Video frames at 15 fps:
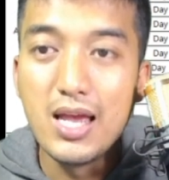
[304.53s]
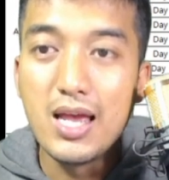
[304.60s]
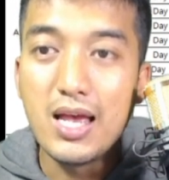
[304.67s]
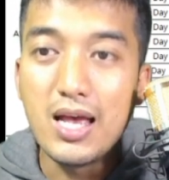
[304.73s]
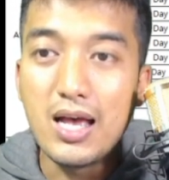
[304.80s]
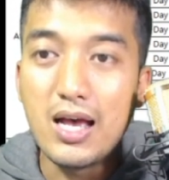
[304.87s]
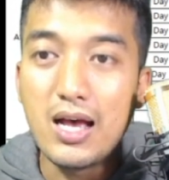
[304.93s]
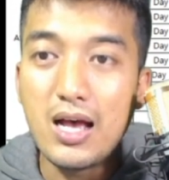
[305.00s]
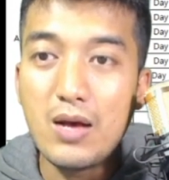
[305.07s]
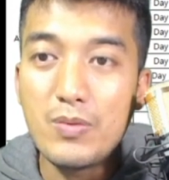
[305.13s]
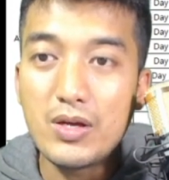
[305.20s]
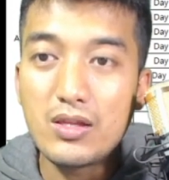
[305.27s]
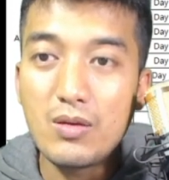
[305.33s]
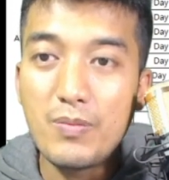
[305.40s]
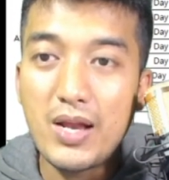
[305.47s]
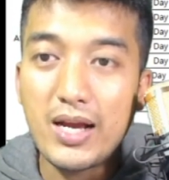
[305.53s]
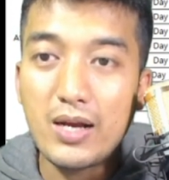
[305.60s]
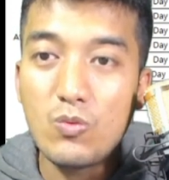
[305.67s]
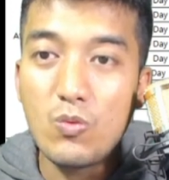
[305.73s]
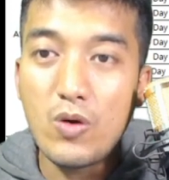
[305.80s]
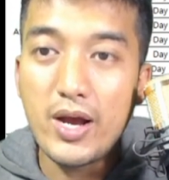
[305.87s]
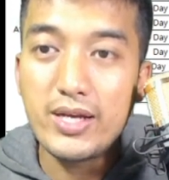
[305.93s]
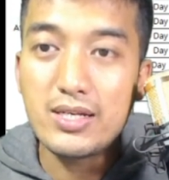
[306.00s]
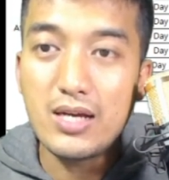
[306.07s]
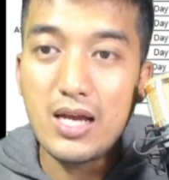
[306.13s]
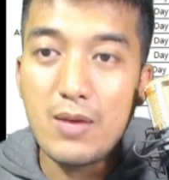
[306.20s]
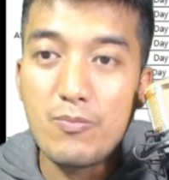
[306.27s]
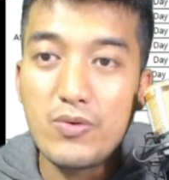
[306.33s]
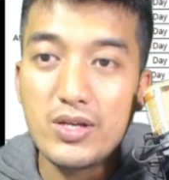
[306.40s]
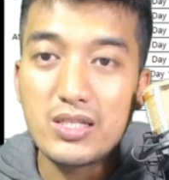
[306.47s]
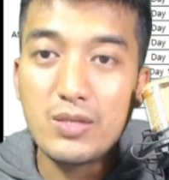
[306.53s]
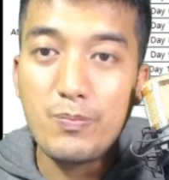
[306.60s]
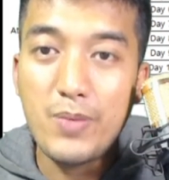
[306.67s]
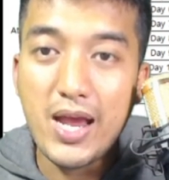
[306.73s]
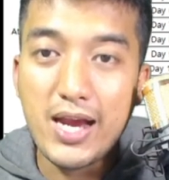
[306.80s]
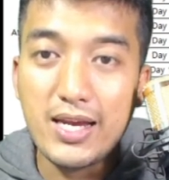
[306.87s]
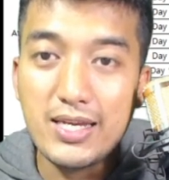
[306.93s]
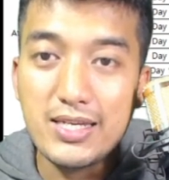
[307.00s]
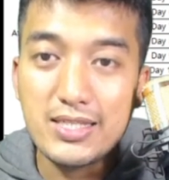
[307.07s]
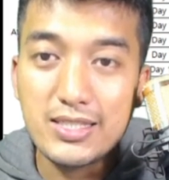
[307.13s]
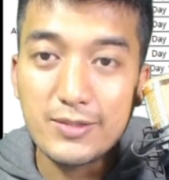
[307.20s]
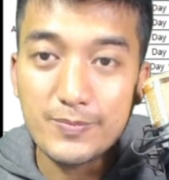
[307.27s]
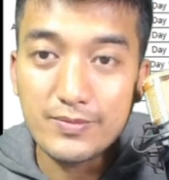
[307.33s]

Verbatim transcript: Uh, how about the black and white abrasive package?